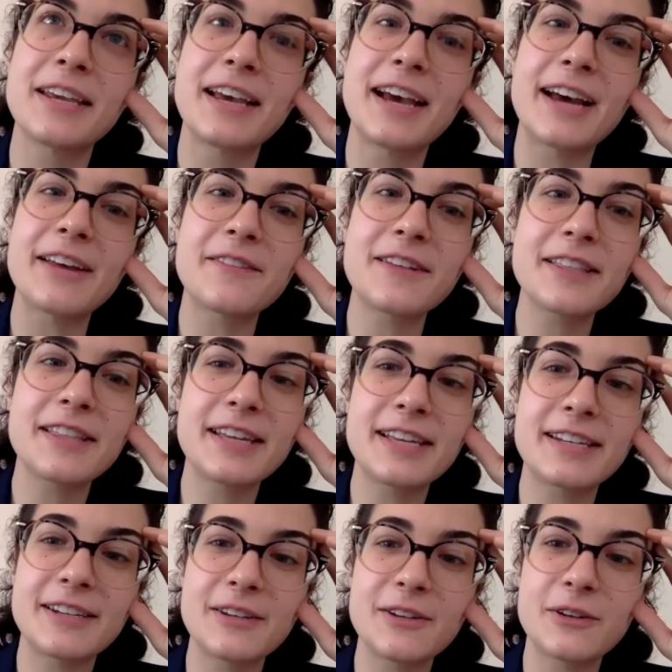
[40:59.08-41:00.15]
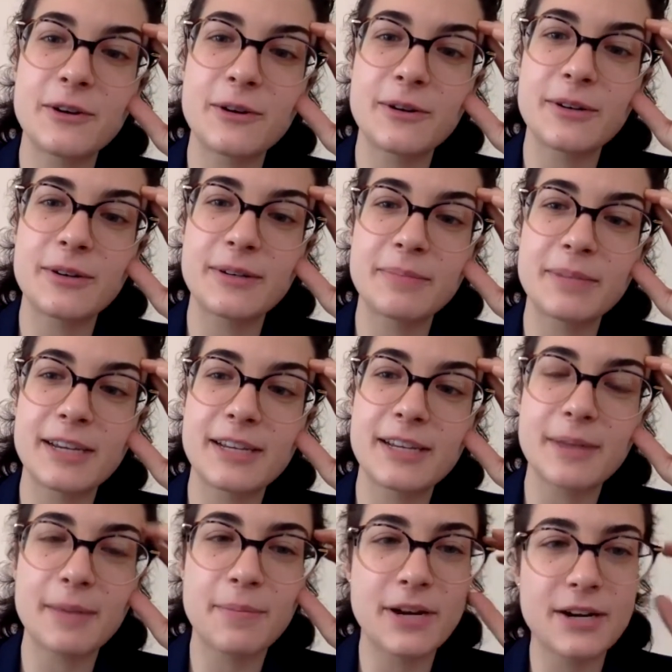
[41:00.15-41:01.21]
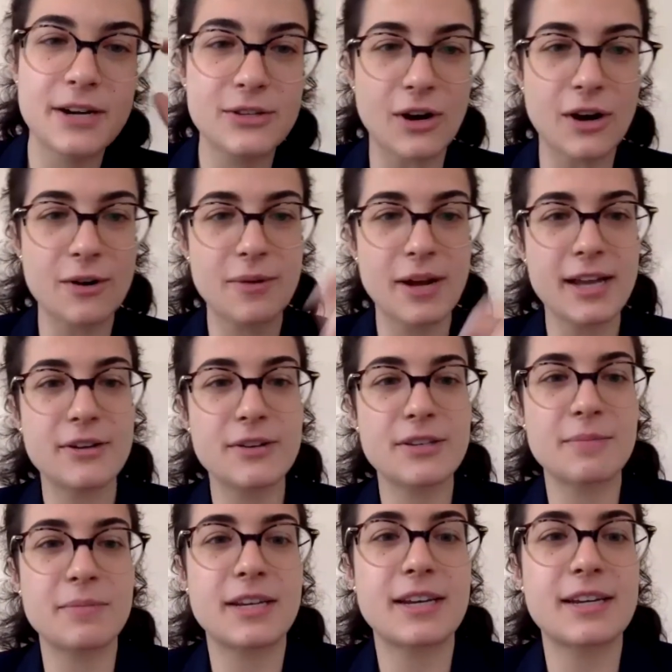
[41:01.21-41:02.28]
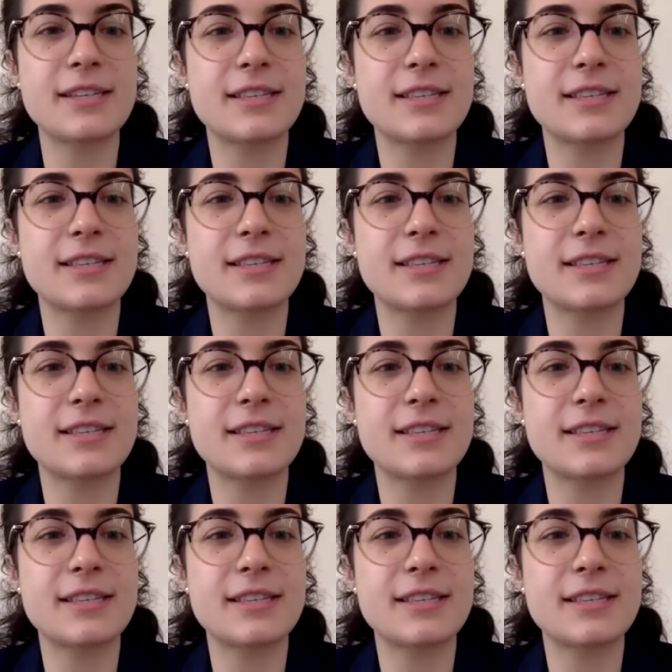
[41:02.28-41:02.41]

I think that, you know, because my parents are writers and because